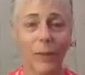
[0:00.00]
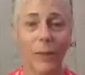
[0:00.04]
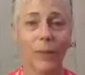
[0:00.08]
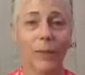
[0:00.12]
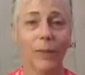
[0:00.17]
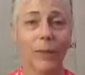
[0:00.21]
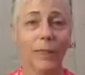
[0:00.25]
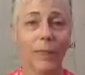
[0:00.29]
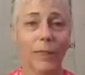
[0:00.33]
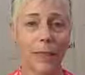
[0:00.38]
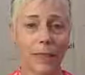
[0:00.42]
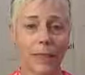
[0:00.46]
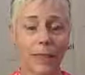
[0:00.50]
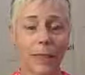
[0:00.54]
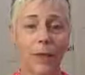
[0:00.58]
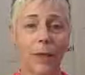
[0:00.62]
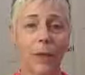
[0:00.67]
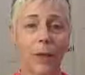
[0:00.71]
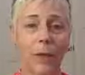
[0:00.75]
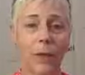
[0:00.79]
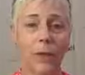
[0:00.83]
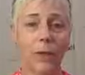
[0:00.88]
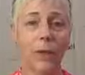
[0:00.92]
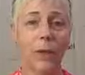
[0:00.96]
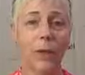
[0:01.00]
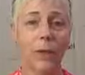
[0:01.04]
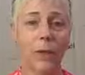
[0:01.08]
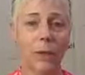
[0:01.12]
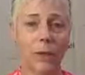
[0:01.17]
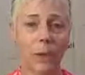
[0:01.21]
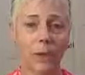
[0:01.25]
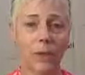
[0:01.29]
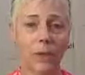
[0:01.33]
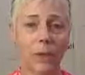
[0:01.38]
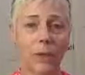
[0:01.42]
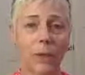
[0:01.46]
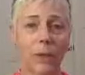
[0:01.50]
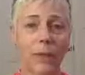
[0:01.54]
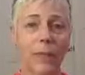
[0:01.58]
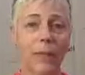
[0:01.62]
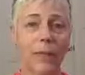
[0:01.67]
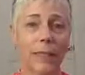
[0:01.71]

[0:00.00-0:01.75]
doing the same thing over and over